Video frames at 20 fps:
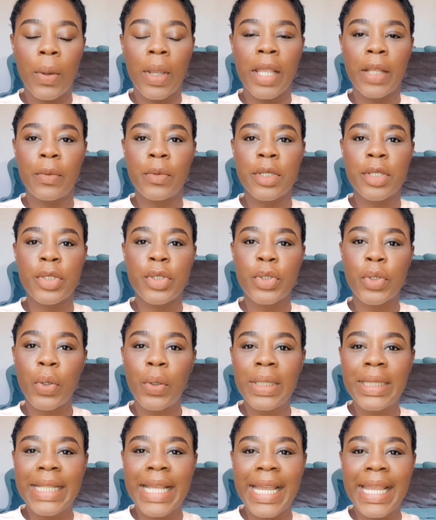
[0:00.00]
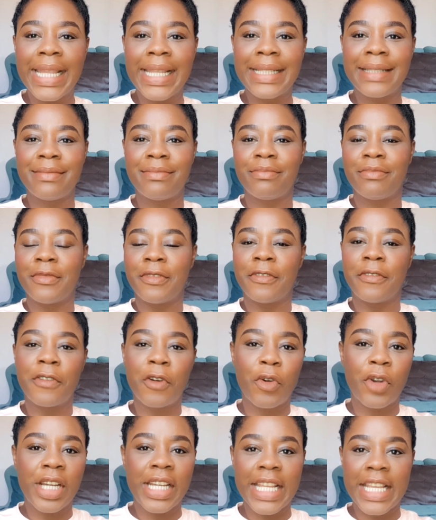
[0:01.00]
It was so light,
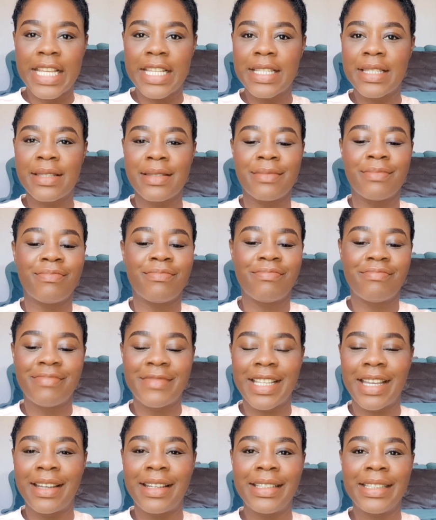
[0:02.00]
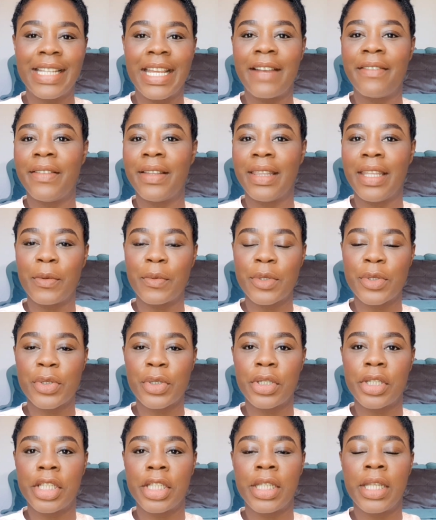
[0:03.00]
4 days done, everything was
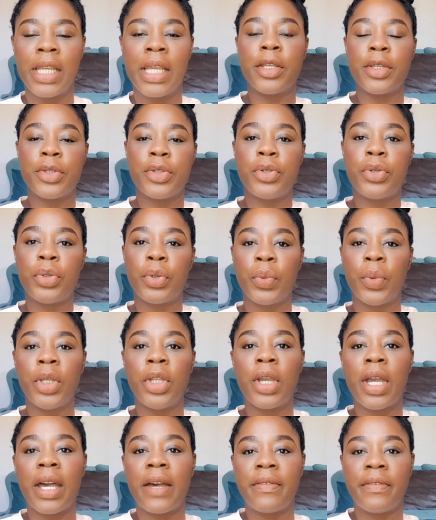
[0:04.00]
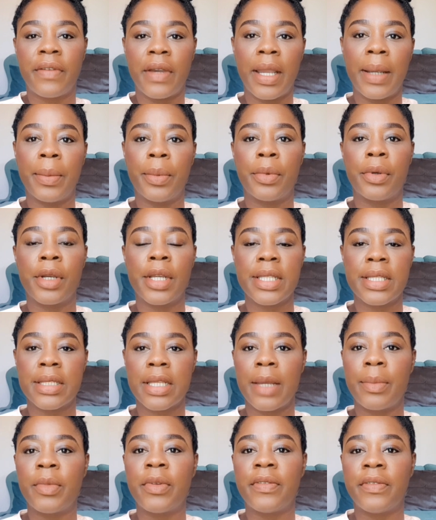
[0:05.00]
good. Because you know, when you have fibroids,
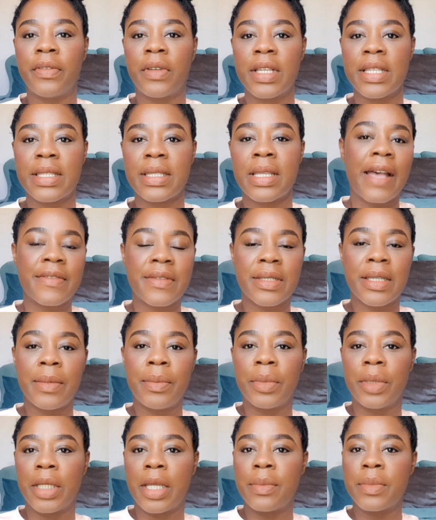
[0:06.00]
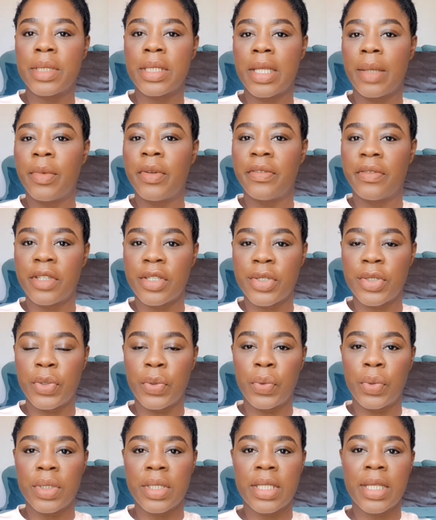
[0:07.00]
some of us have symptoms, some of us
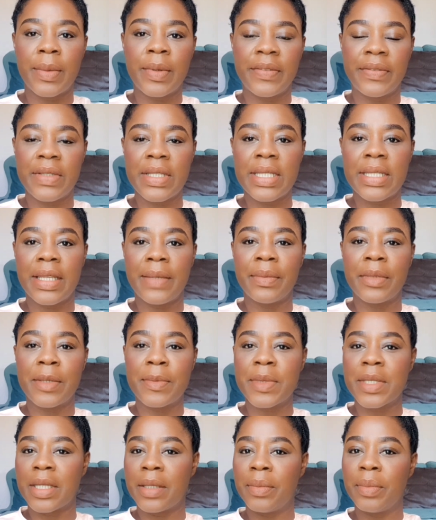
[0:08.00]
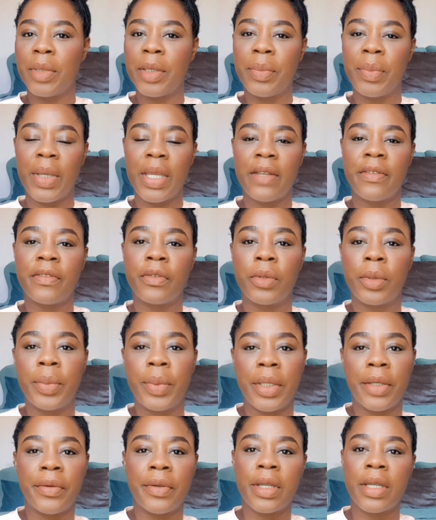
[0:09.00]
don't. Some of the symptoms can be painful
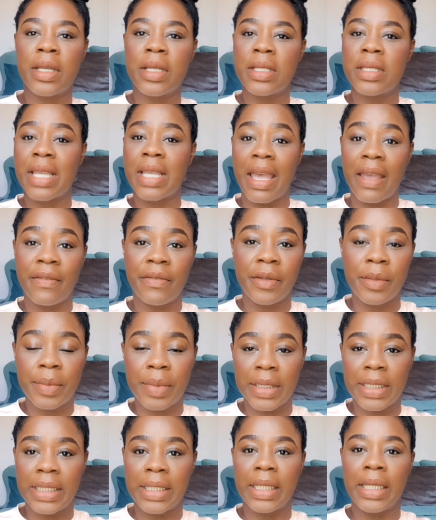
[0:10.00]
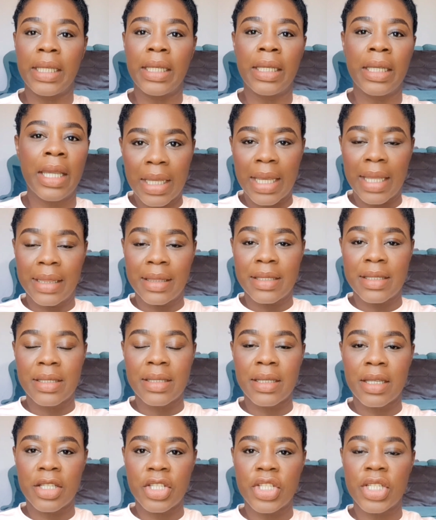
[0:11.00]
periods, heavy bleeding, and
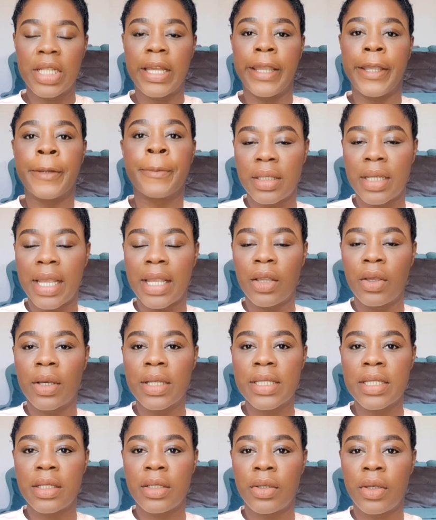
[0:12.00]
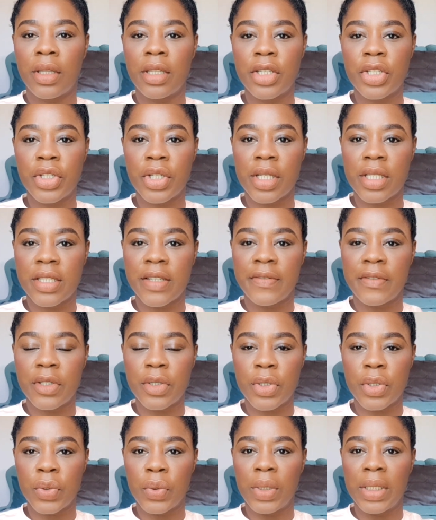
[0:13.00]
such like. I got another shot of the
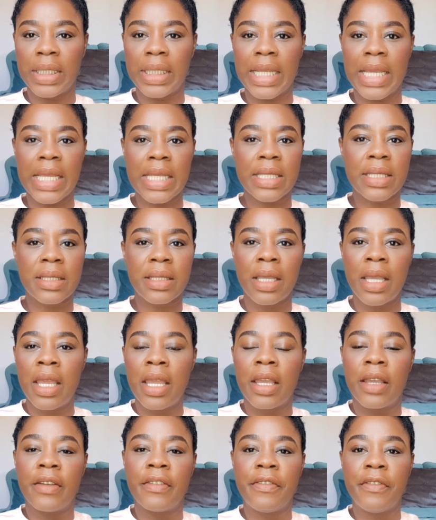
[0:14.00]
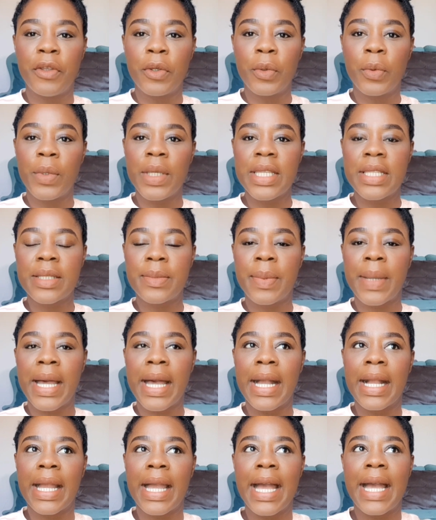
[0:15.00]
EdeX a few weeks
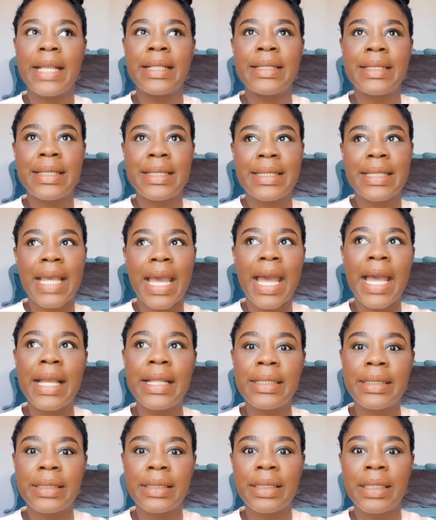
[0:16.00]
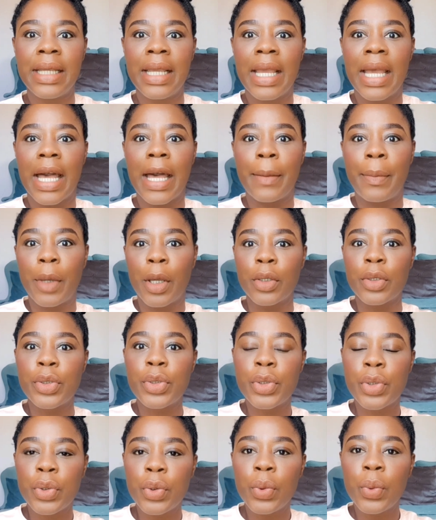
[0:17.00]
back, and then
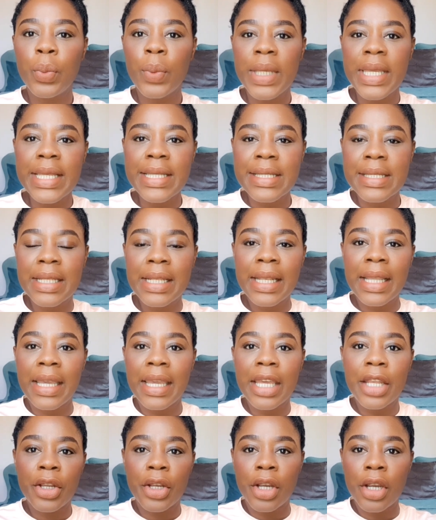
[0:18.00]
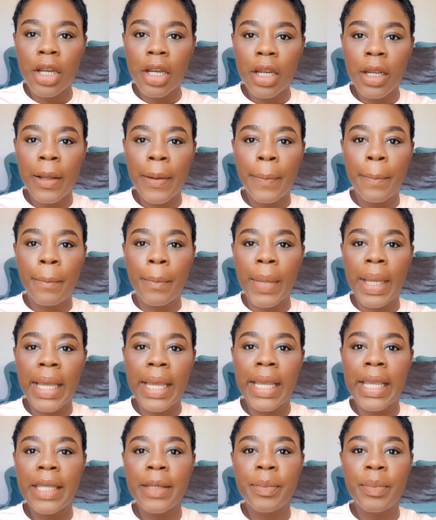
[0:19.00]
about 2 weeks later,
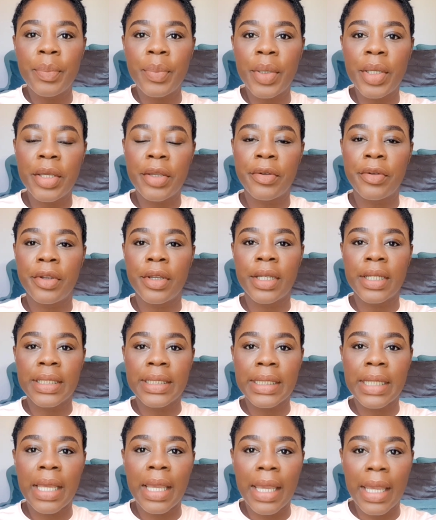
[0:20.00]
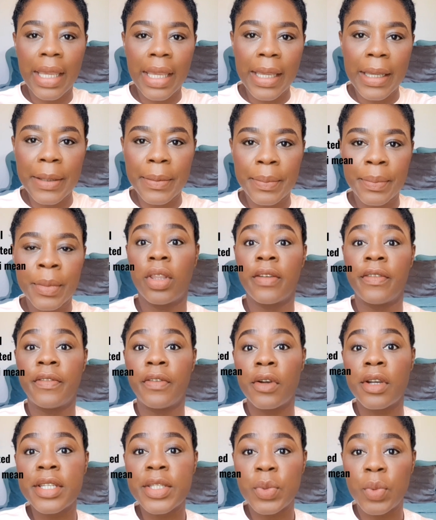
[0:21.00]
my period came. The
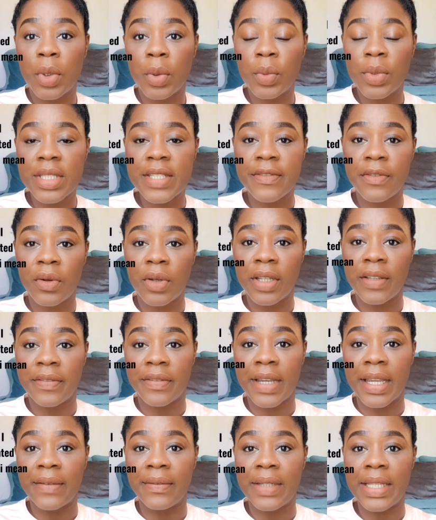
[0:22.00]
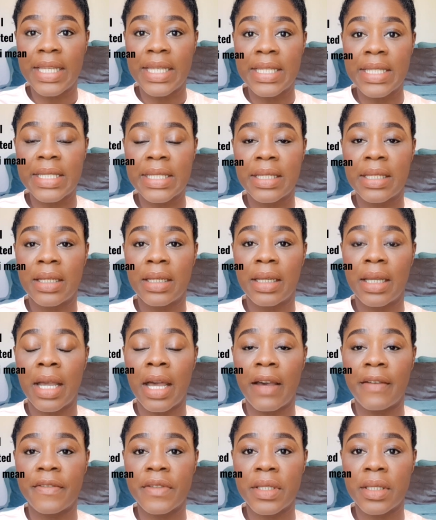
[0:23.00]
first one was 45 days
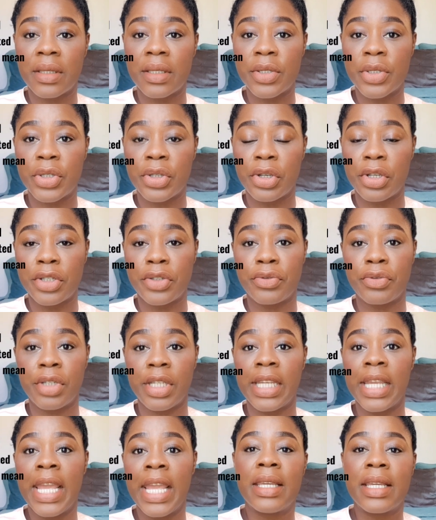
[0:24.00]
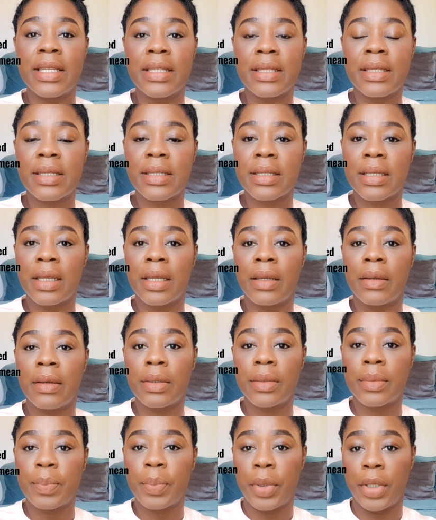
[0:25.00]
after the surgery. This
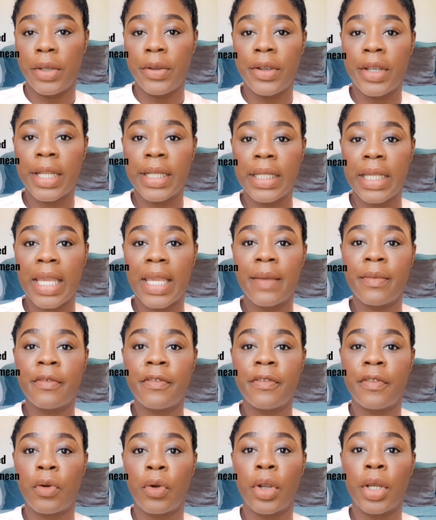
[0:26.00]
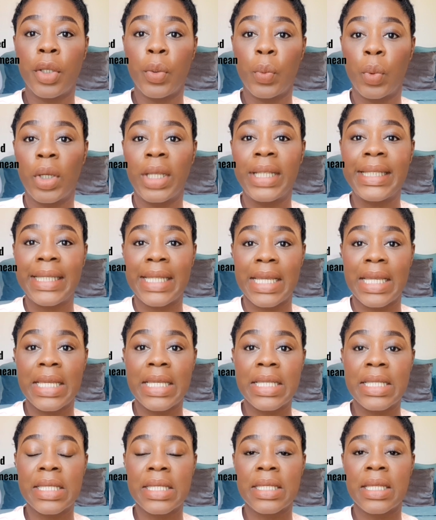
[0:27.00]
period came 41
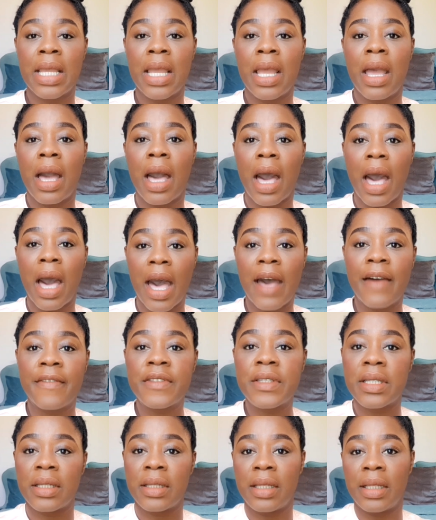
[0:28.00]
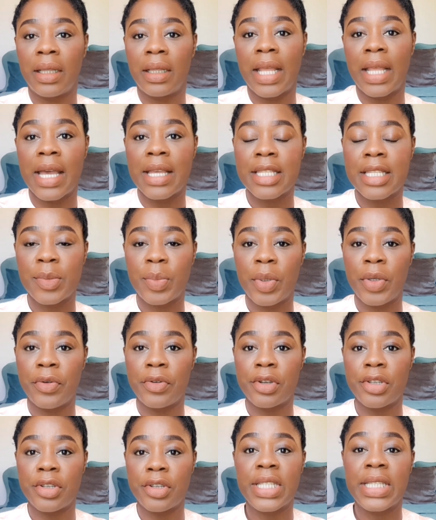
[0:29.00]
days after the last
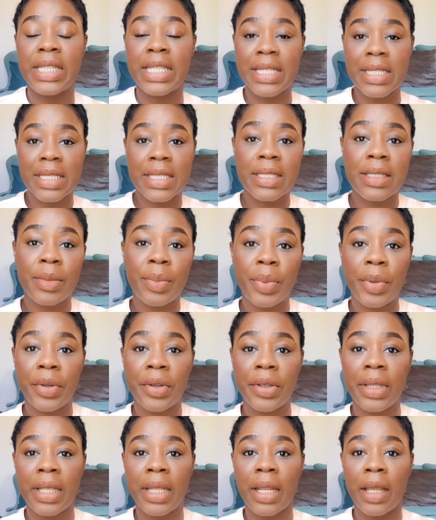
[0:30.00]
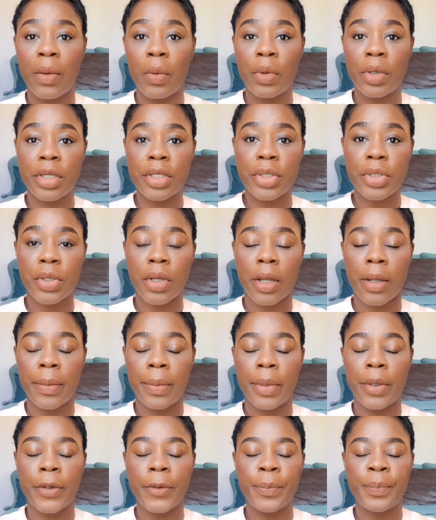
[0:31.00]
period. So this is the period that I want to talk
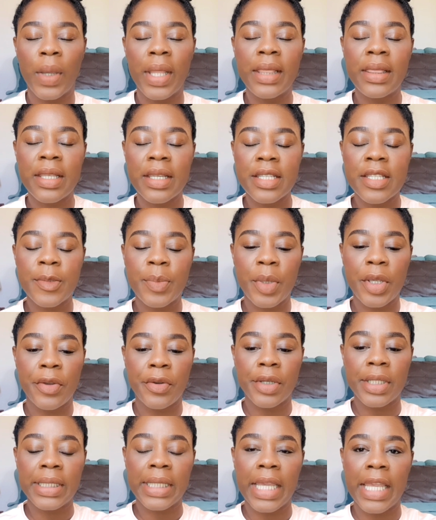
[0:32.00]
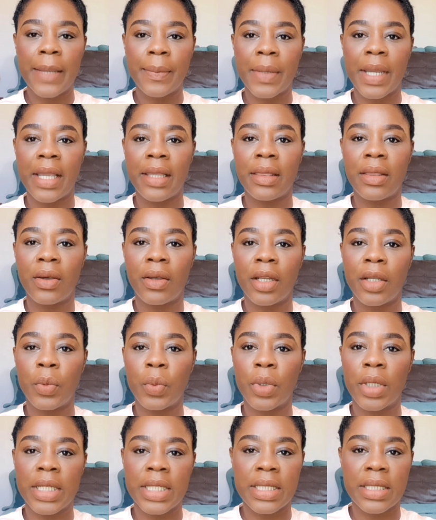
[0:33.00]
about. When this period came, I thought it
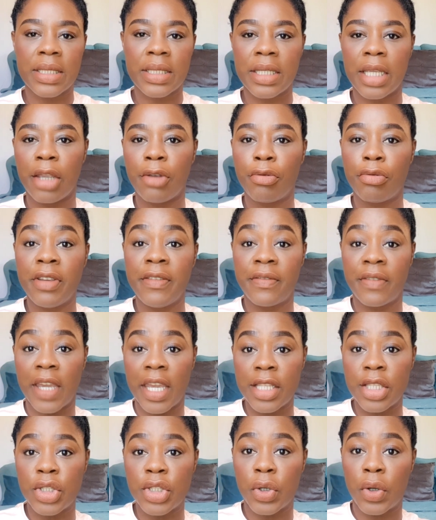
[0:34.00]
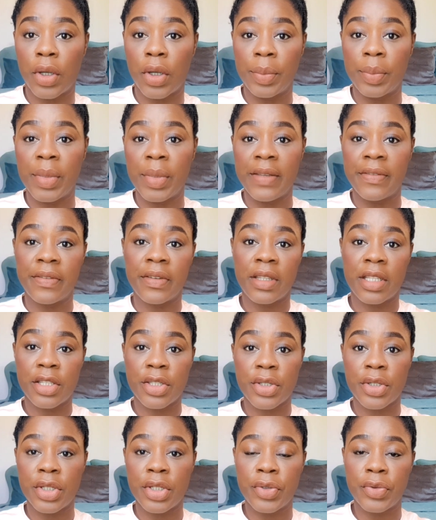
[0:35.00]
wanted to take revenge on me for
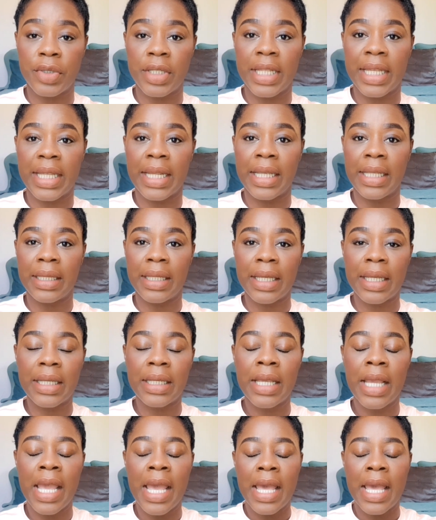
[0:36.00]
the surgery that I did.